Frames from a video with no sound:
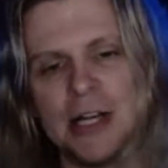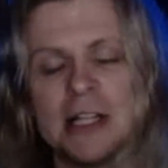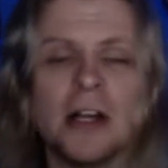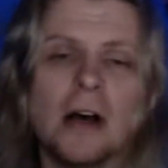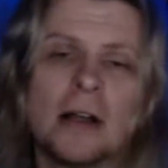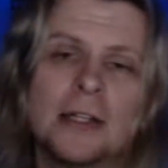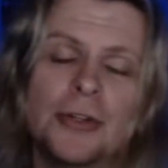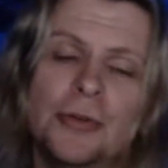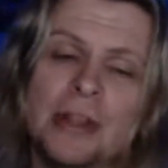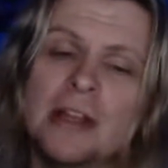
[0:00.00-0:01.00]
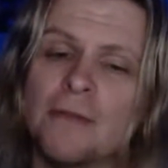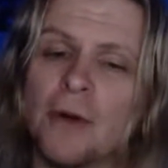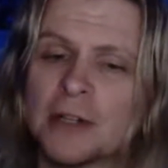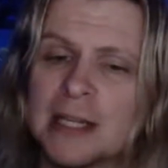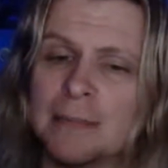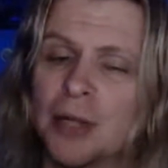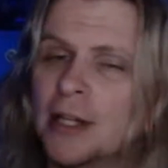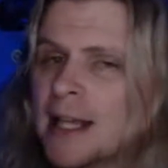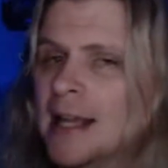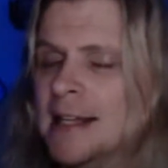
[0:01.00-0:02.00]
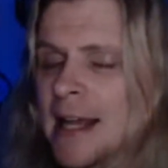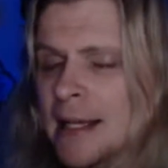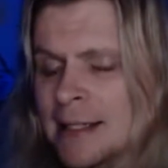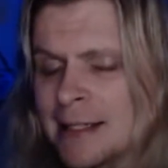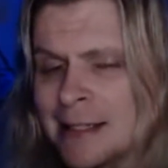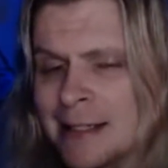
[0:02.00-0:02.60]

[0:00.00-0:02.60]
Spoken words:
He's talking to the Varsity Blondes and